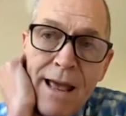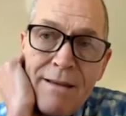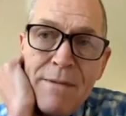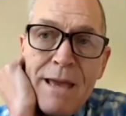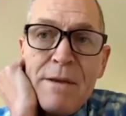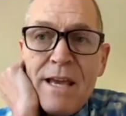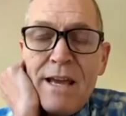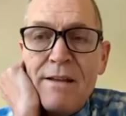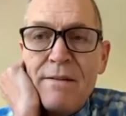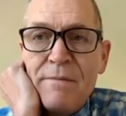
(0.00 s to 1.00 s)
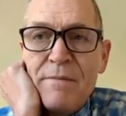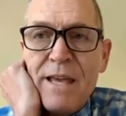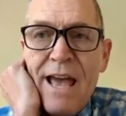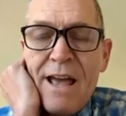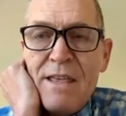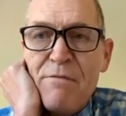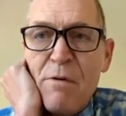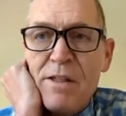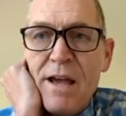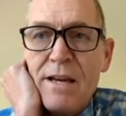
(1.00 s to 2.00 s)
maybe they had that
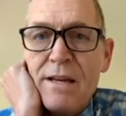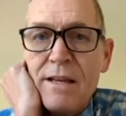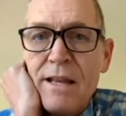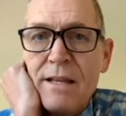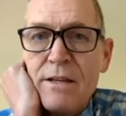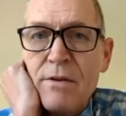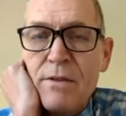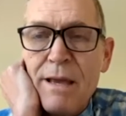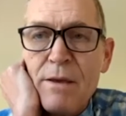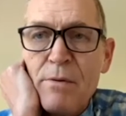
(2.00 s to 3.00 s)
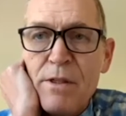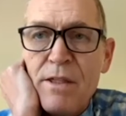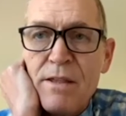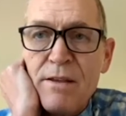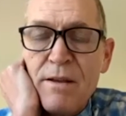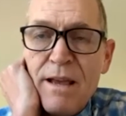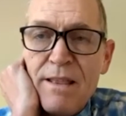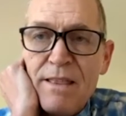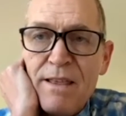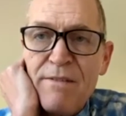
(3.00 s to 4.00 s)
foresight, and that, you know, maybe it was if
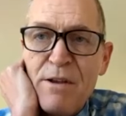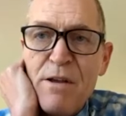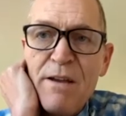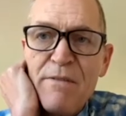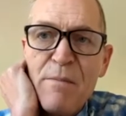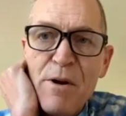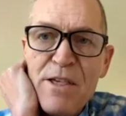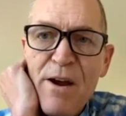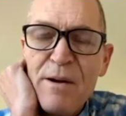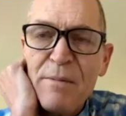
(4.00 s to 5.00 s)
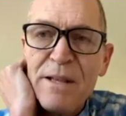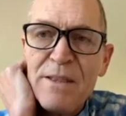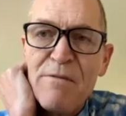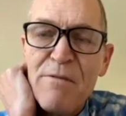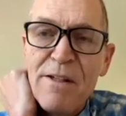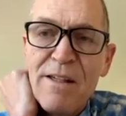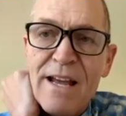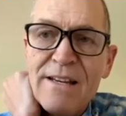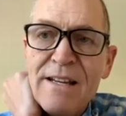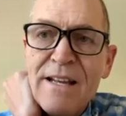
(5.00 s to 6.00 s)
you're more charitable in their foresight,